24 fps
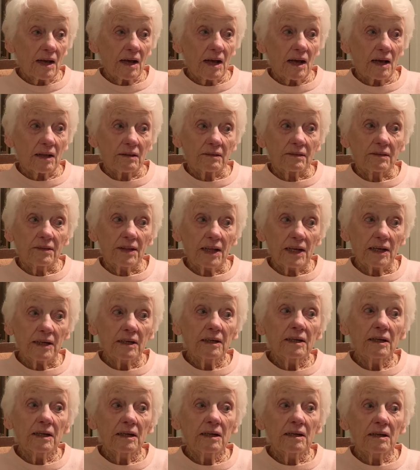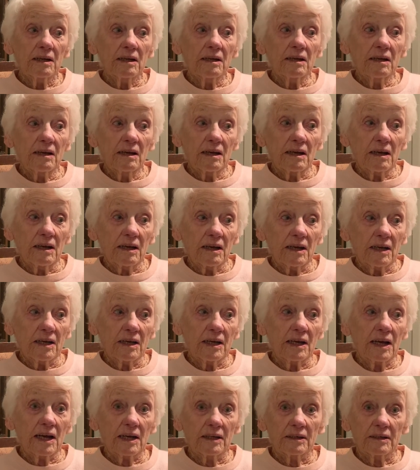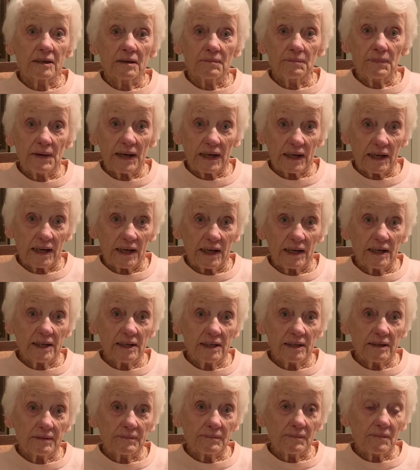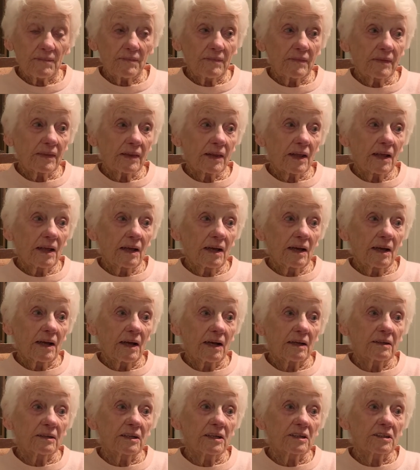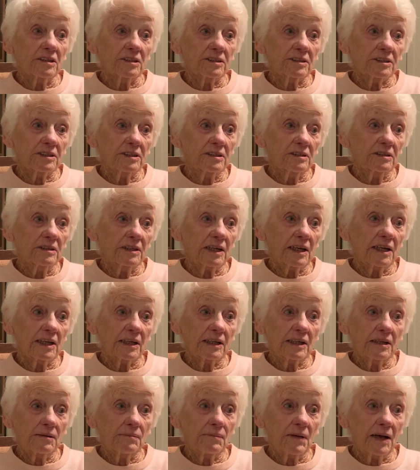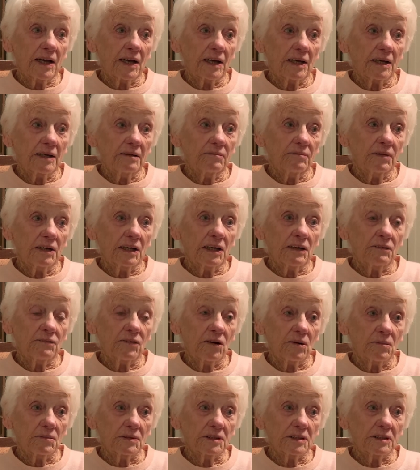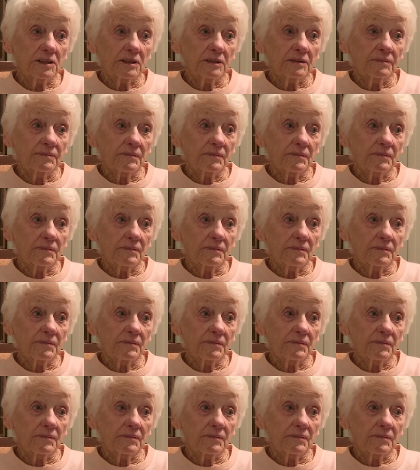And then he had a backache. And then it turned out in May when he vomited